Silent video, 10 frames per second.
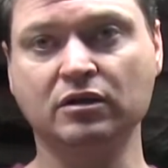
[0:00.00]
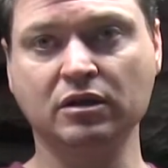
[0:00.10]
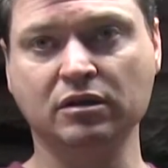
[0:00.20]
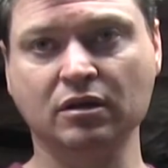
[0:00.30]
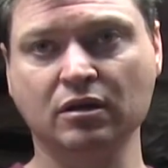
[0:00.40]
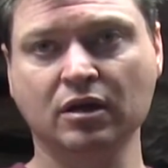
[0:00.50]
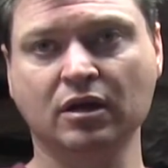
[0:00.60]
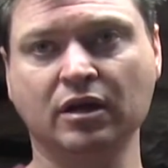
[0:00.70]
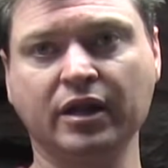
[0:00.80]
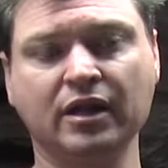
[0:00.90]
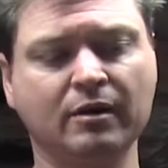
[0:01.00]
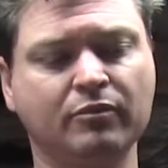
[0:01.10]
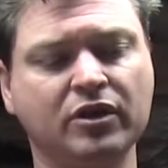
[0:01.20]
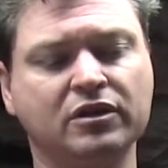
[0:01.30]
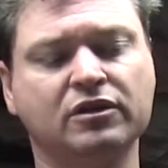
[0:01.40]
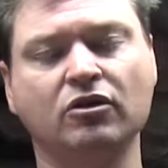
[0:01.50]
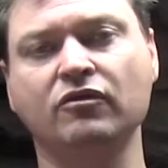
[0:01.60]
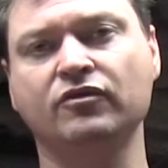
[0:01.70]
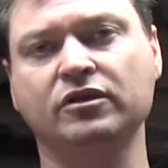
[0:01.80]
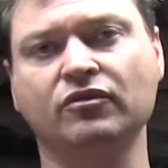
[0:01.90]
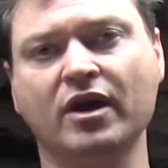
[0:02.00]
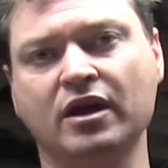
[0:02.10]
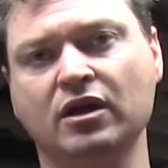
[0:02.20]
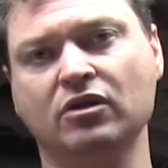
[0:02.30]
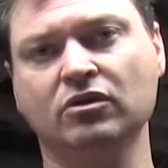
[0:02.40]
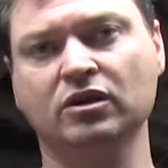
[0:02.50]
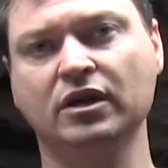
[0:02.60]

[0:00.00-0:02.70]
just clean up this surface right here.